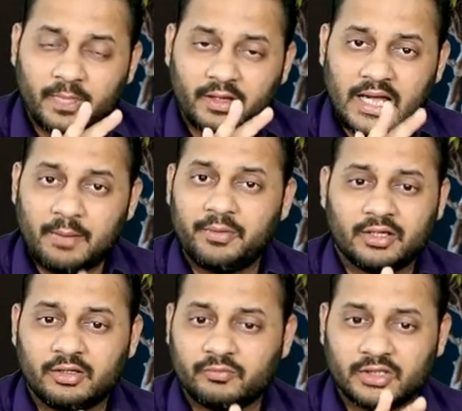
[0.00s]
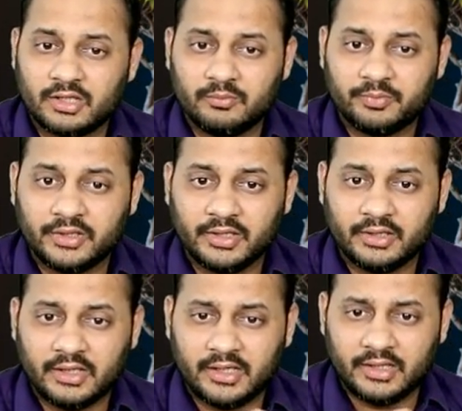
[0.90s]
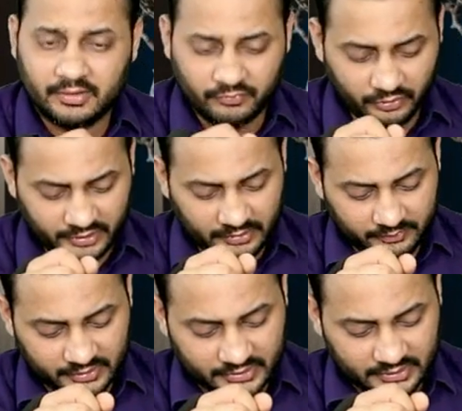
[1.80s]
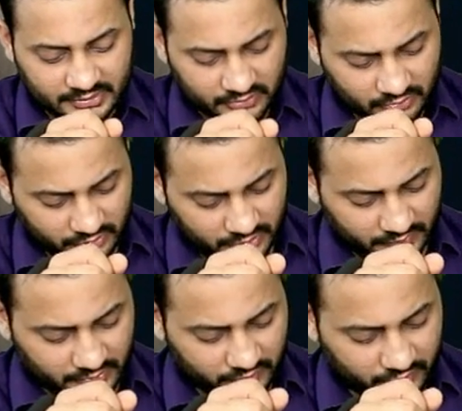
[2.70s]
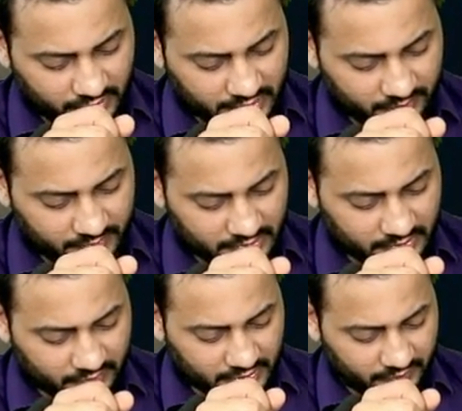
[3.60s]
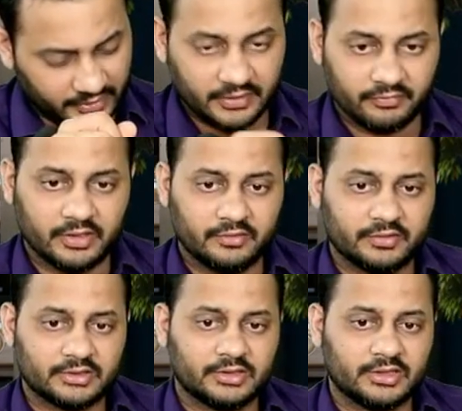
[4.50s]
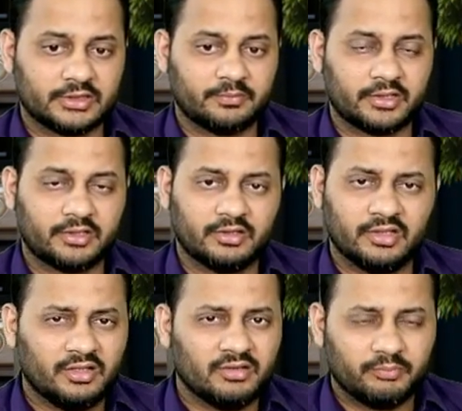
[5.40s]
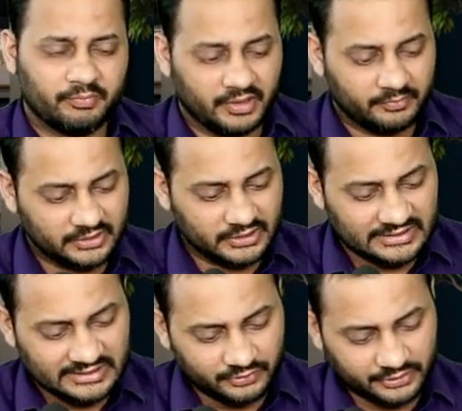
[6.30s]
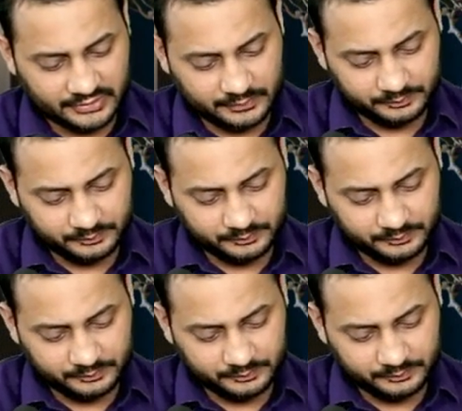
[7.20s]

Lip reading: capital of the company, and 14% is the cost of cash. So 14%, 125 is the expected. Pretty much easy question.